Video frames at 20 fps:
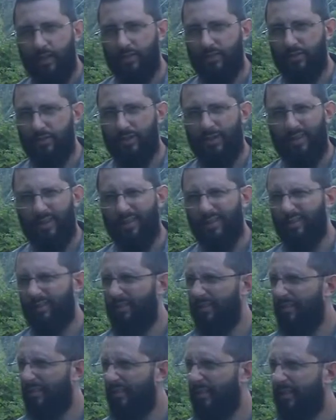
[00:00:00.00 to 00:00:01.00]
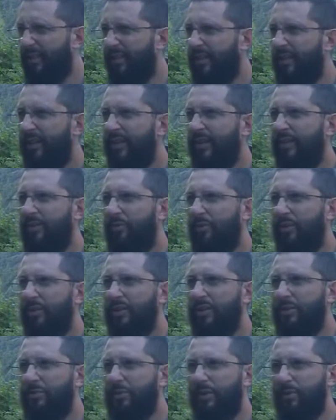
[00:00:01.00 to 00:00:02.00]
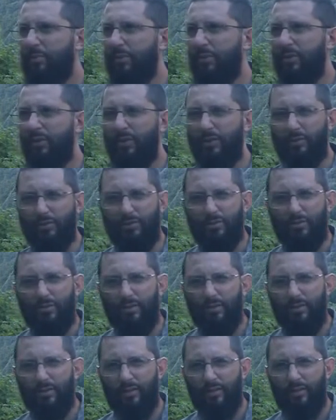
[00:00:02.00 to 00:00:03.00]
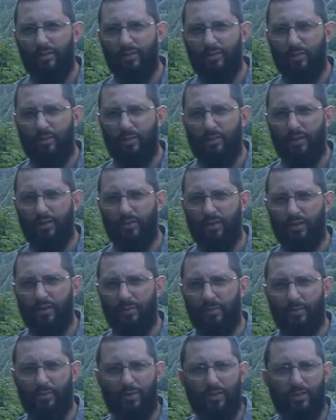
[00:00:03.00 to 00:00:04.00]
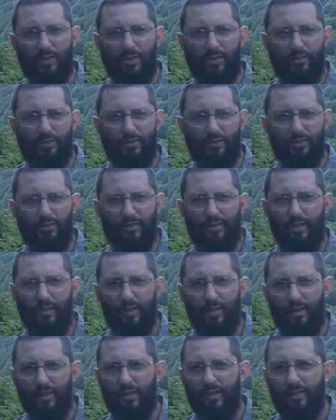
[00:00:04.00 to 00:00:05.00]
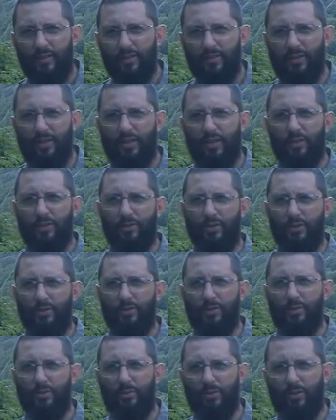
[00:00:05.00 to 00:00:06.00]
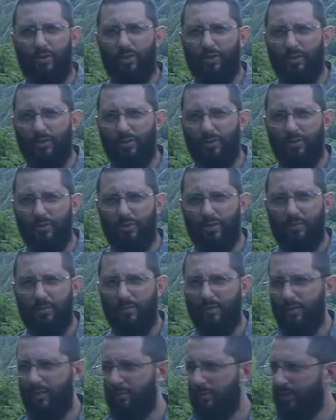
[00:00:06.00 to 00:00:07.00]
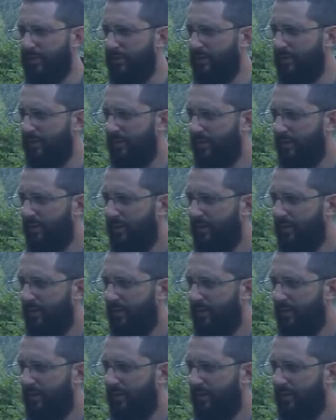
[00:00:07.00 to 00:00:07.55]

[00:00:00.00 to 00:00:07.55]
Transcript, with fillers: it's just like, what do these people do for a living? I mean, what do they, just like get on YouTube and argue or something? I mean,